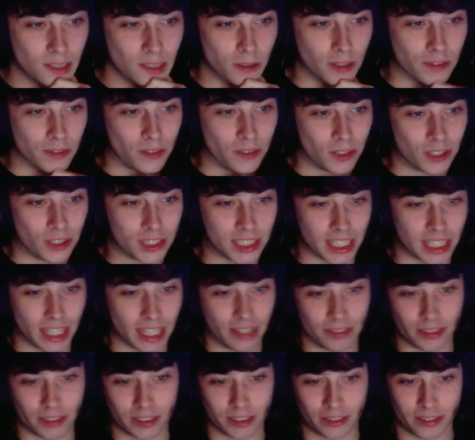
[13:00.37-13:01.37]
We have lost
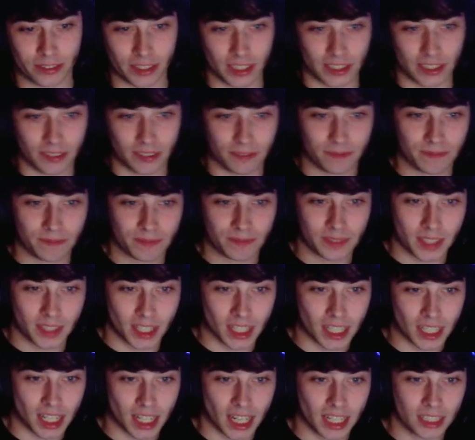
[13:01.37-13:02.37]
everything.
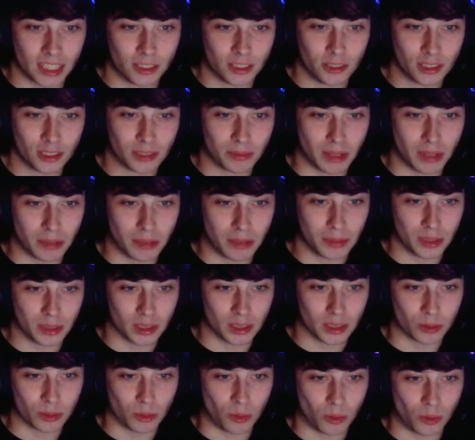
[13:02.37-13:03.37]
A clan whose
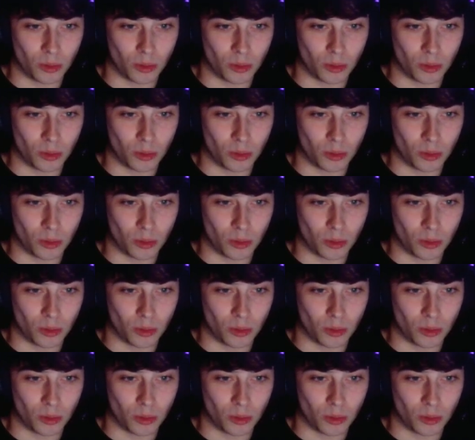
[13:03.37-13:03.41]
members